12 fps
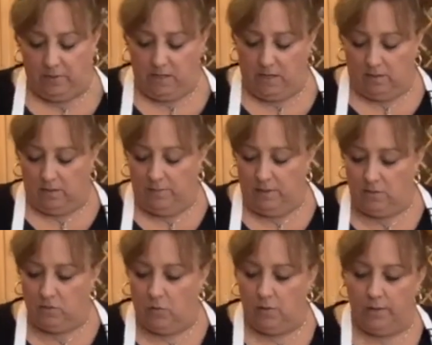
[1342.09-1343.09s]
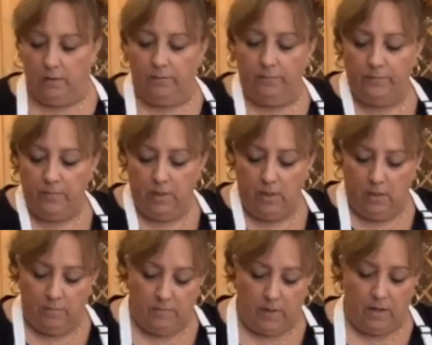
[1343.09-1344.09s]
I'm gonna take a little bit of this oil
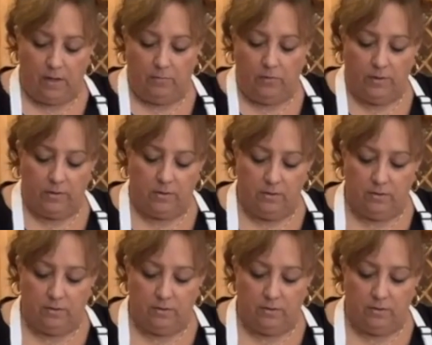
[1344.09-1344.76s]
and I'm going